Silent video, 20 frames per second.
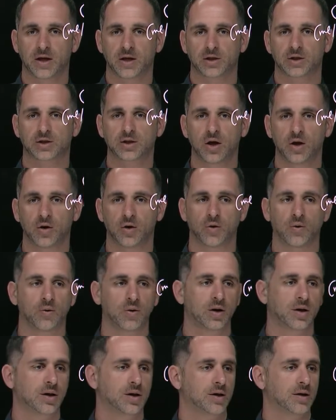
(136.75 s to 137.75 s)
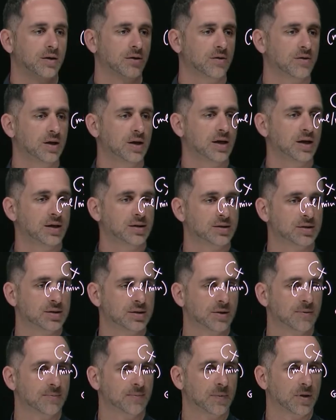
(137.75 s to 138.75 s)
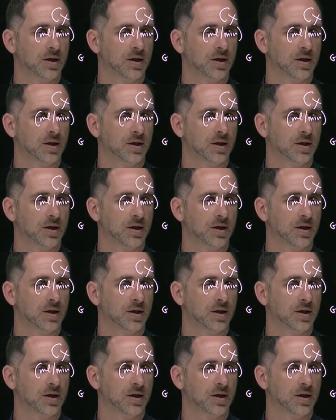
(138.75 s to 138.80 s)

So this